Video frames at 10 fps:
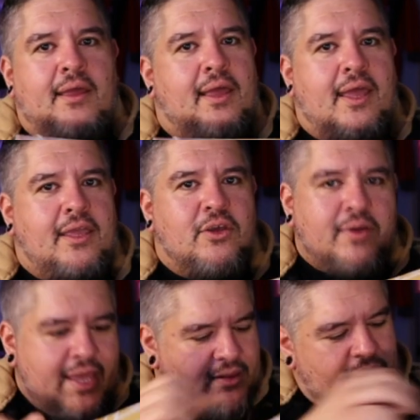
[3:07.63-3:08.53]
you'll
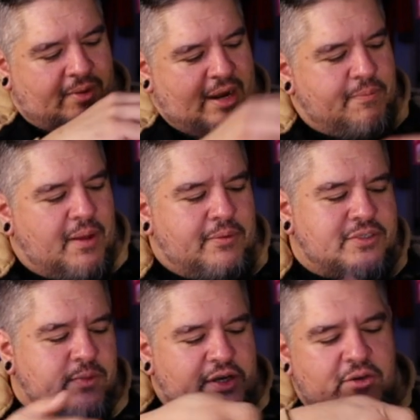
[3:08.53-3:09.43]
get little air bubbles,
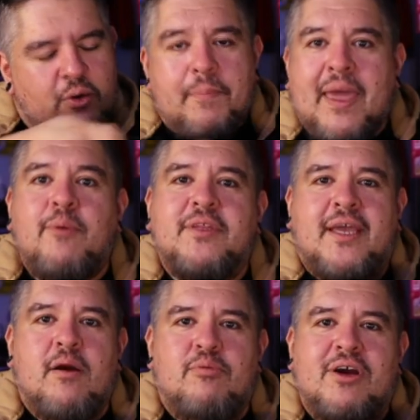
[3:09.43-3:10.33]
and when you go to paint with the
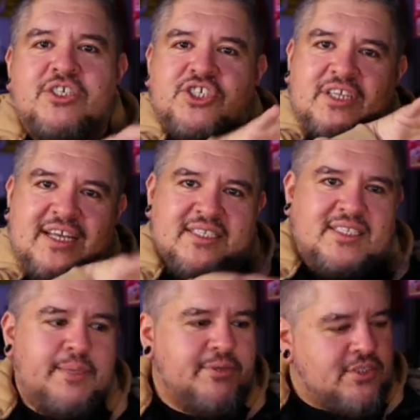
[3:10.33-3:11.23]
airbrush, it
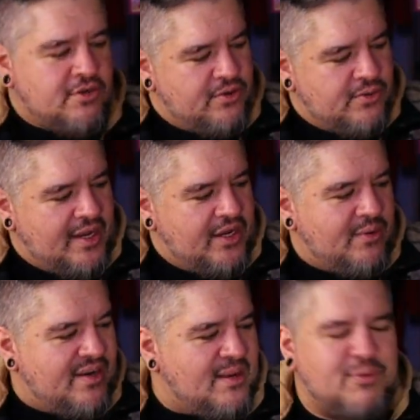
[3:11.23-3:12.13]
seeps through and you
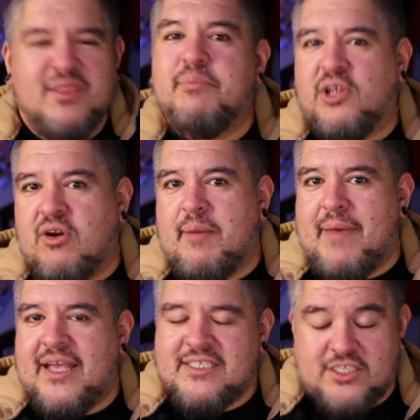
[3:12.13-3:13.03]
end up with a blurry
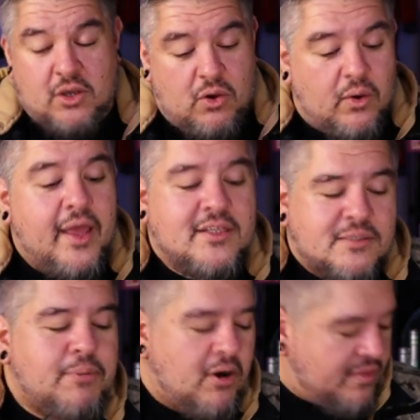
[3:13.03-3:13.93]
mess. So it's
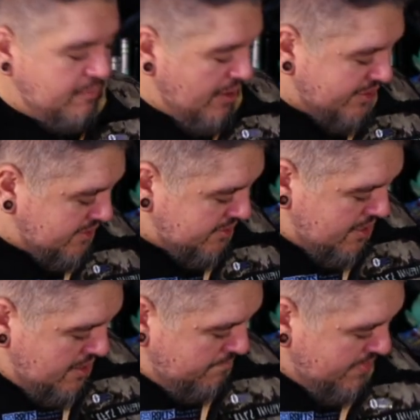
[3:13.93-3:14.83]
part of the process.
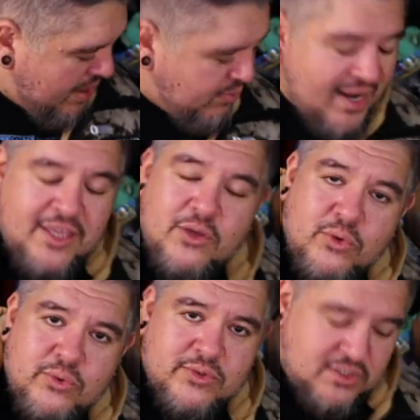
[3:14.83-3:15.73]
Now what I
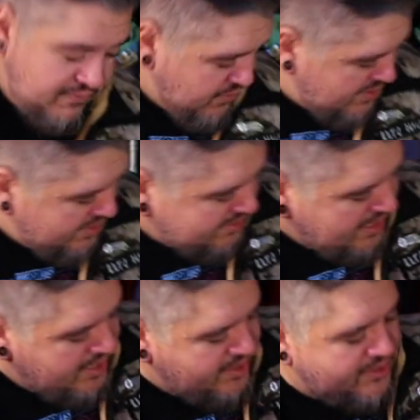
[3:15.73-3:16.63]
use for these
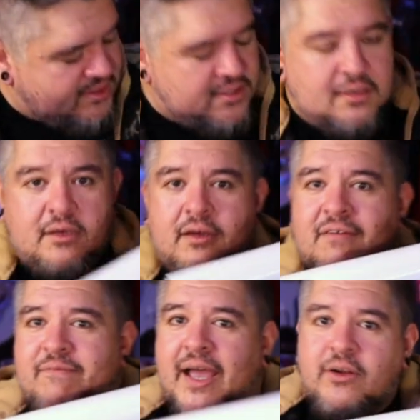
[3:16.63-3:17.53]
is
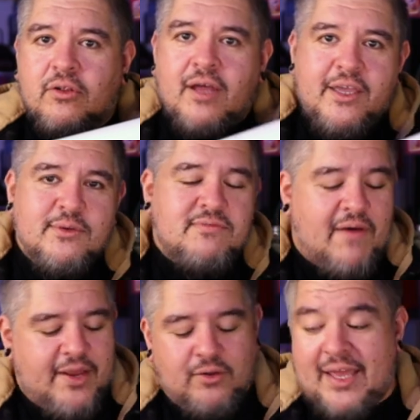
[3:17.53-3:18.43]
vinyl. I use
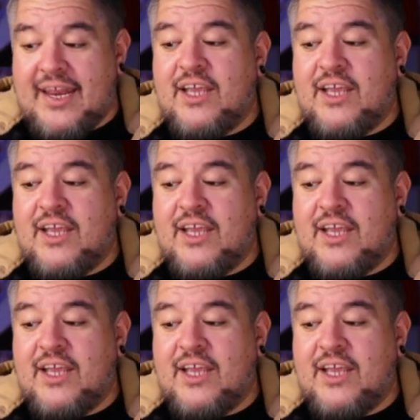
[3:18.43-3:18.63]
vinyl and a